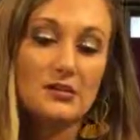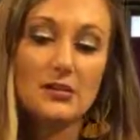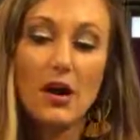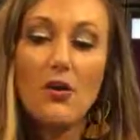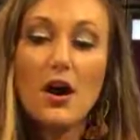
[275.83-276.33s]

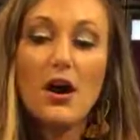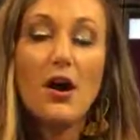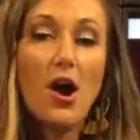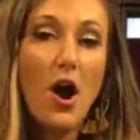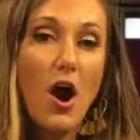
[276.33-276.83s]
So,
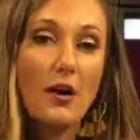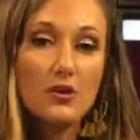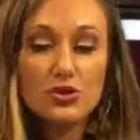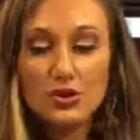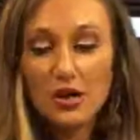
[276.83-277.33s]
are
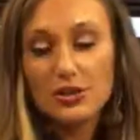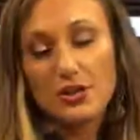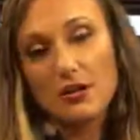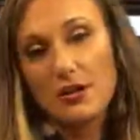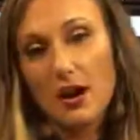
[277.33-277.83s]
you structured?